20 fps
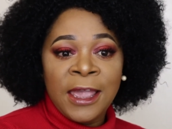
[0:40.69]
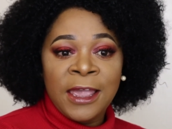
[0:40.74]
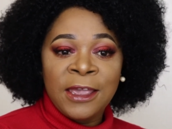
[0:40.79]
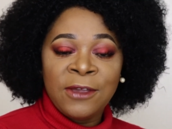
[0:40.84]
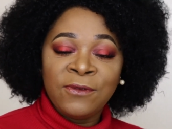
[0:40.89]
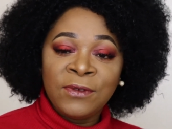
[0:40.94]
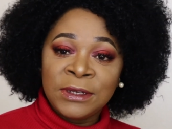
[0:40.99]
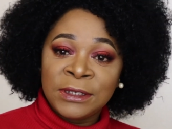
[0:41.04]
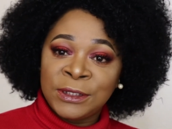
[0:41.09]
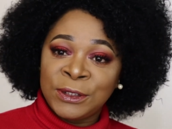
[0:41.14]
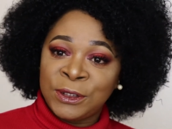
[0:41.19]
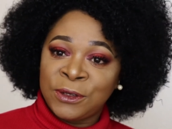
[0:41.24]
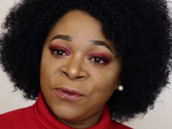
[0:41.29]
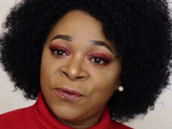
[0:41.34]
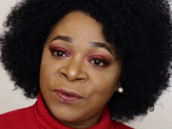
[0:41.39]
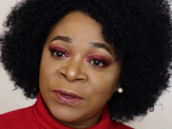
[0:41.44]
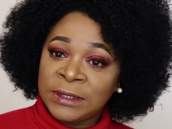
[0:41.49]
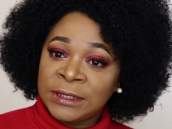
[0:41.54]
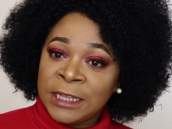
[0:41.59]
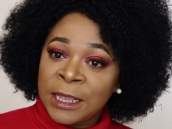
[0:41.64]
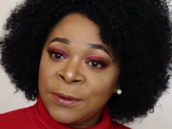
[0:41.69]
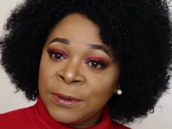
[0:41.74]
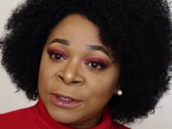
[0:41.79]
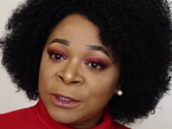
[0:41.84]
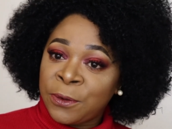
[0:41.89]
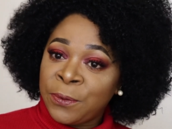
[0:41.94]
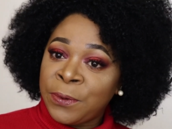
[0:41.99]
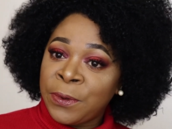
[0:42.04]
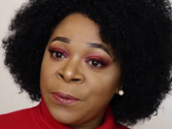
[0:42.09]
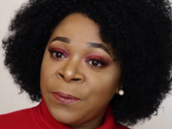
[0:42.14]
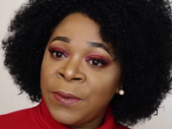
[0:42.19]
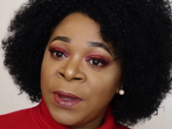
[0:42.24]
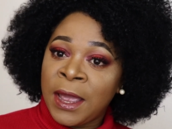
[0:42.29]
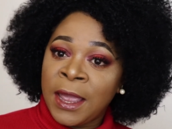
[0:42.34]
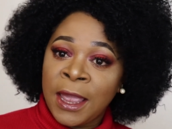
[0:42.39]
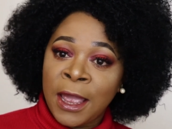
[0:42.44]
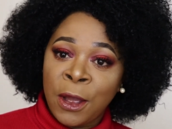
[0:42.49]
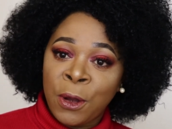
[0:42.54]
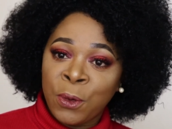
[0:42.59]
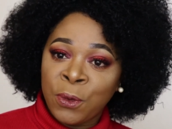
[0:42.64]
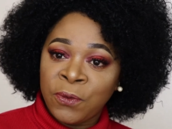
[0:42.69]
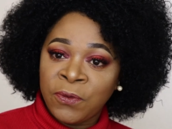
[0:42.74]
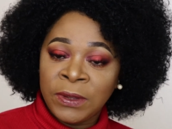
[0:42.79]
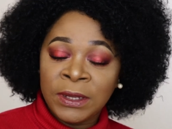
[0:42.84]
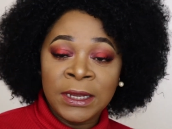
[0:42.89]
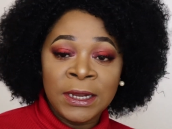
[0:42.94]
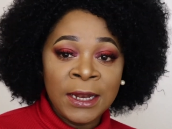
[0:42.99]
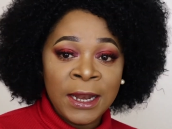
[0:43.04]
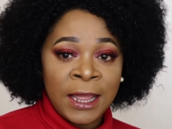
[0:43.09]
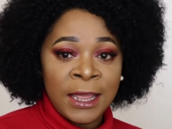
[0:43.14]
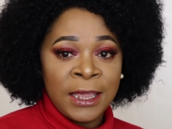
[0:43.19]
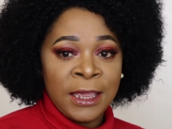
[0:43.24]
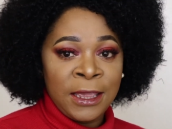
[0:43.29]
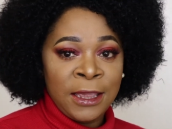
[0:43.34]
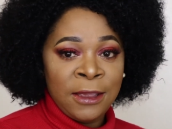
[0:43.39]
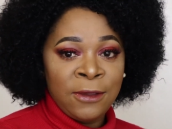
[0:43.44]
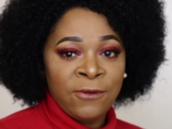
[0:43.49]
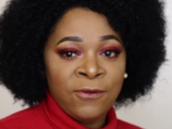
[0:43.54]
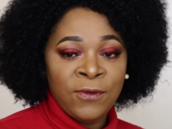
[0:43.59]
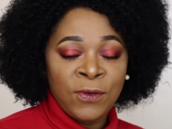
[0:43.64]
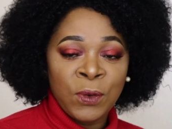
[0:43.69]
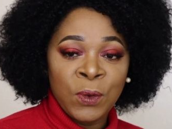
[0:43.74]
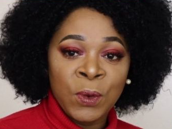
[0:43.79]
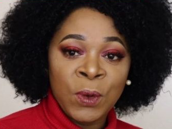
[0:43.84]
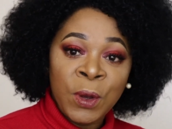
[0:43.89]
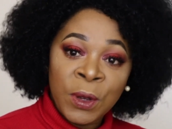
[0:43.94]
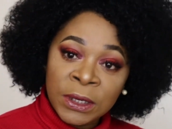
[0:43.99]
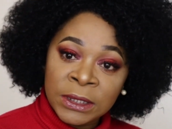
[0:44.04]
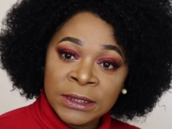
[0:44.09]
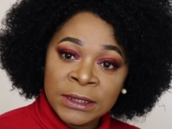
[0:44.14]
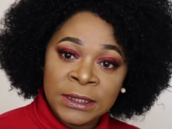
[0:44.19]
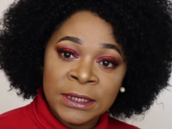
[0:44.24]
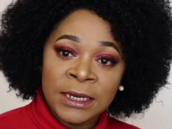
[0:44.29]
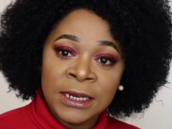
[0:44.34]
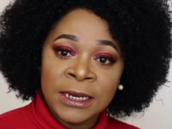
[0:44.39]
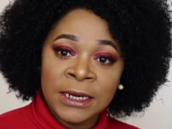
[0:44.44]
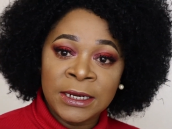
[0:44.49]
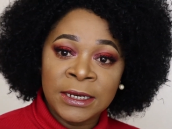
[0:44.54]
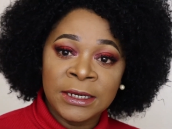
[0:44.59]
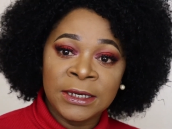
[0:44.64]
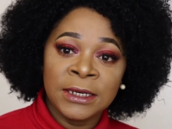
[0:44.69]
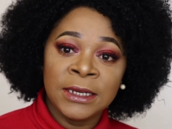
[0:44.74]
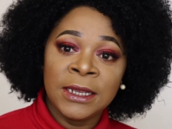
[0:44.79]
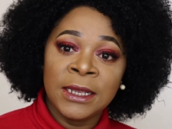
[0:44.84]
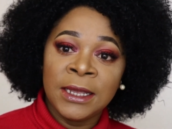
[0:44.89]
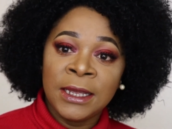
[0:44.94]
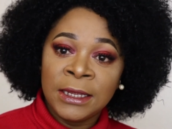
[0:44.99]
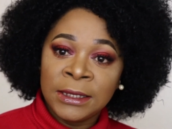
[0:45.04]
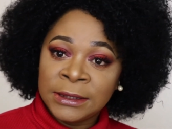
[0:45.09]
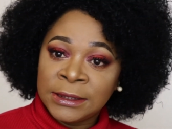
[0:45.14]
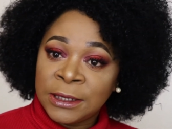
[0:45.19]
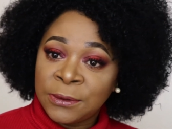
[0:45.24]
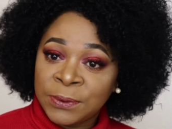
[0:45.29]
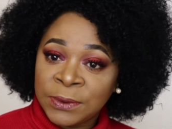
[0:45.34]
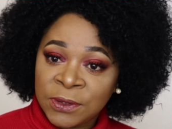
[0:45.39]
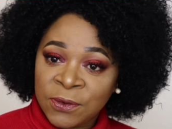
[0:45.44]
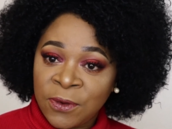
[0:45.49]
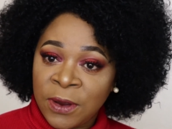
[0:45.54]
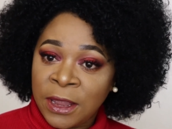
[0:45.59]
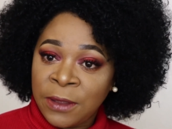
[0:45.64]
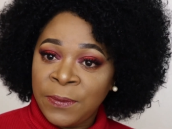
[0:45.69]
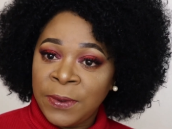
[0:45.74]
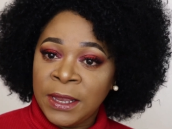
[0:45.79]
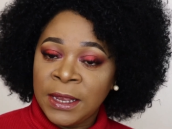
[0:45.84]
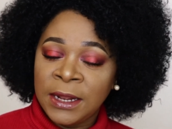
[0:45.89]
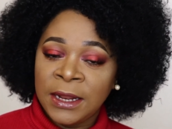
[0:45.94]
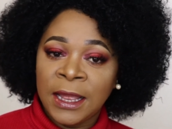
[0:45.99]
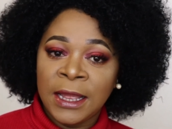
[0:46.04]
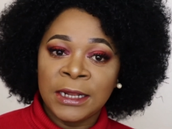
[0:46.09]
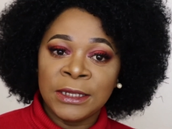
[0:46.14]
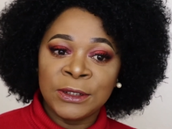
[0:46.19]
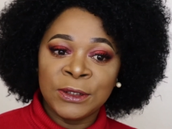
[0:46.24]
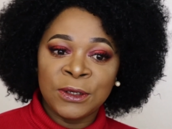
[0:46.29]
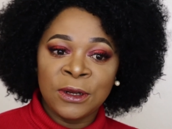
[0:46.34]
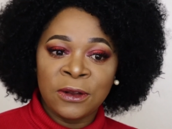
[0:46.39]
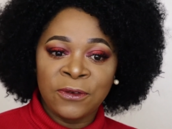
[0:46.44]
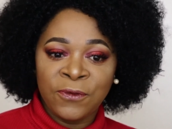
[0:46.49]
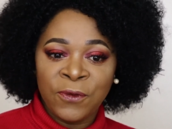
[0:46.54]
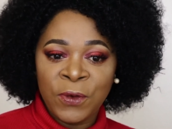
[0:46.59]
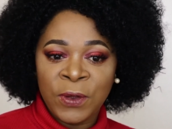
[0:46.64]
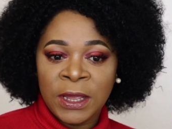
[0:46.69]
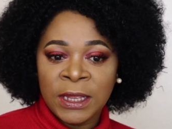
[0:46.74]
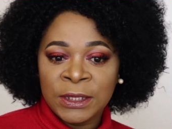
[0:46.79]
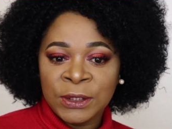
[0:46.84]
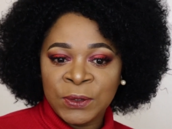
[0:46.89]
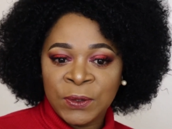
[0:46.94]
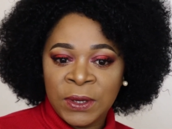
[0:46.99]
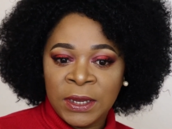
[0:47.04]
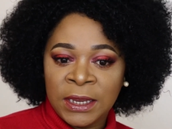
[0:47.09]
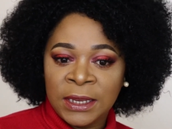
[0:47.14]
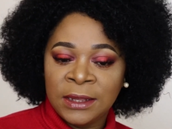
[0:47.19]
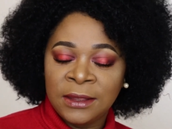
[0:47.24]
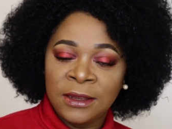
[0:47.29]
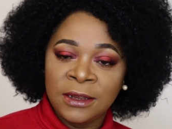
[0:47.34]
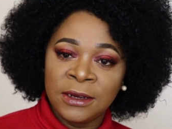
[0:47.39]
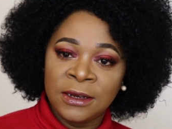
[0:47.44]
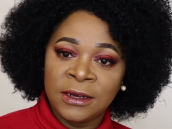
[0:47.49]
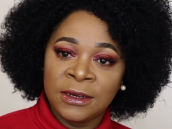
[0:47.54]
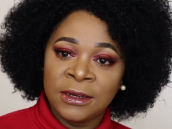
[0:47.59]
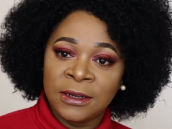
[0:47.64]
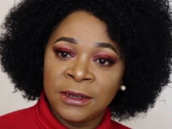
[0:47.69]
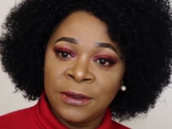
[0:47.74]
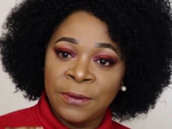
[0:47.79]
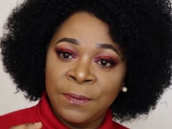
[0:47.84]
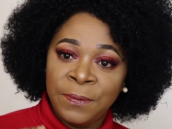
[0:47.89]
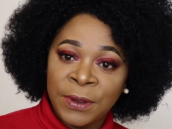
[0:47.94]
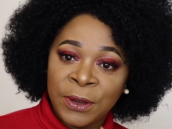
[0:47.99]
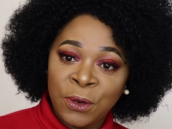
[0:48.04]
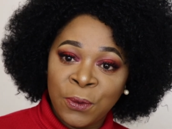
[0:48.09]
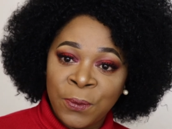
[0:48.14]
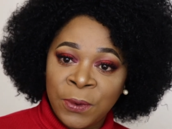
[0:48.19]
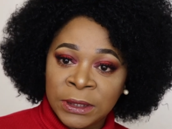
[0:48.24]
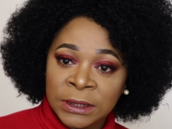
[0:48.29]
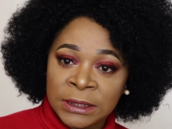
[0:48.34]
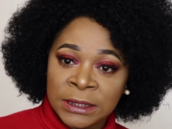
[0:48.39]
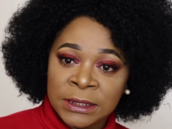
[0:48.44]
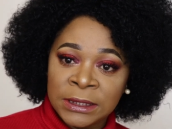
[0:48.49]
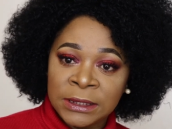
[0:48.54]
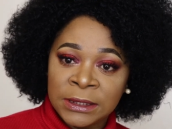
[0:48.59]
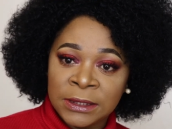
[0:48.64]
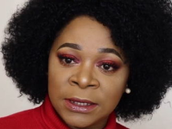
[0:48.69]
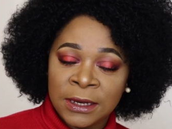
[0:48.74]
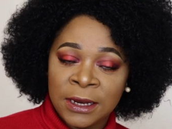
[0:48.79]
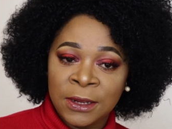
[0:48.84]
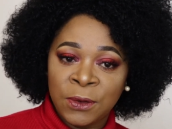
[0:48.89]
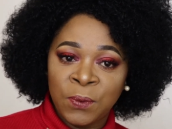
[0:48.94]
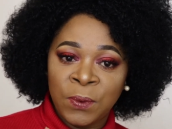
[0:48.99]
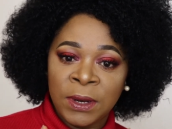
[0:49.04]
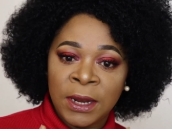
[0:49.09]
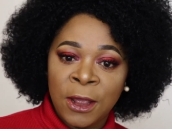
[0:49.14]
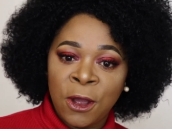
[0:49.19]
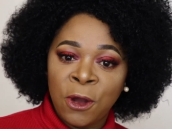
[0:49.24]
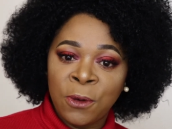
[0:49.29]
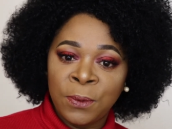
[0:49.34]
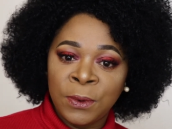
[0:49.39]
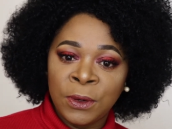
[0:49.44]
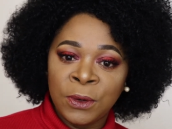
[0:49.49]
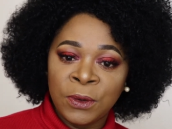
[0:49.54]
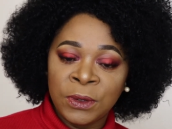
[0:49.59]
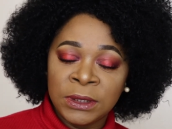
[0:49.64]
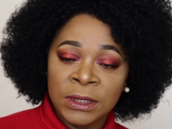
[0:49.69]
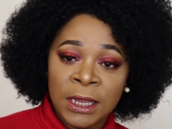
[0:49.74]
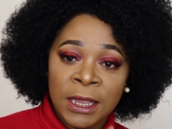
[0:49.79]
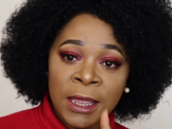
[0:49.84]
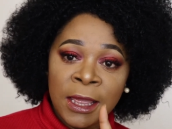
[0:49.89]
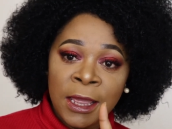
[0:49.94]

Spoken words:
If this is your first time stopping by, I would really like if you consider subscribing, and do not forget to hit the bell button so that when I upload,